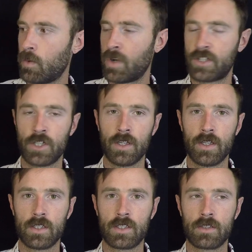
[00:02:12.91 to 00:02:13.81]
which
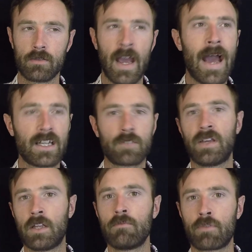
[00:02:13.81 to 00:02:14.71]
has
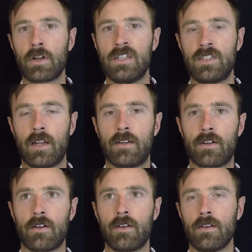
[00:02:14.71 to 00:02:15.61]
been pretty
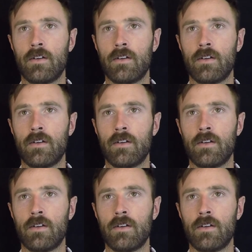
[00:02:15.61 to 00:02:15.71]
standard